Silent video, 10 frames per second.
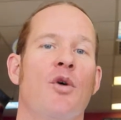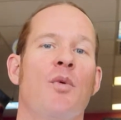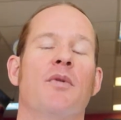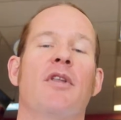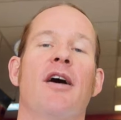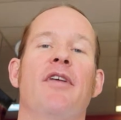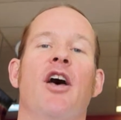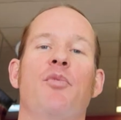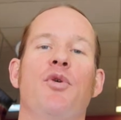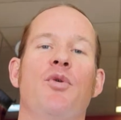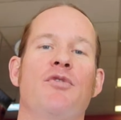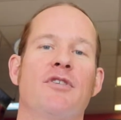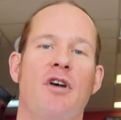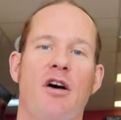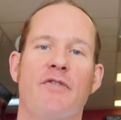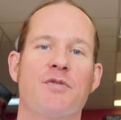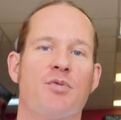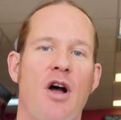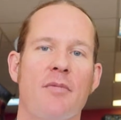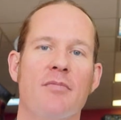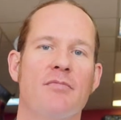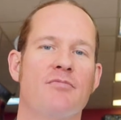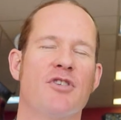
We would love to help you solve this problem.